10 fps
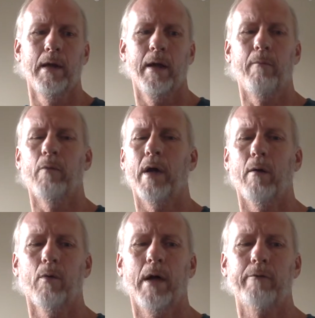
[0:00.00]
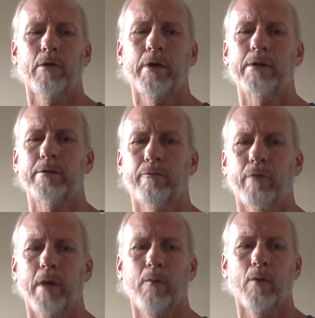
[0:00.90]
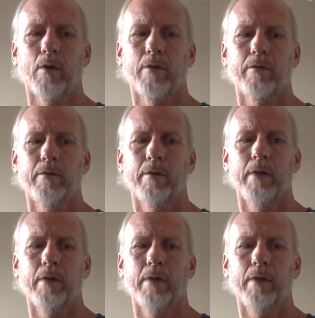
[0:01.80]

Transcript: And we'll have to look at some frameworks.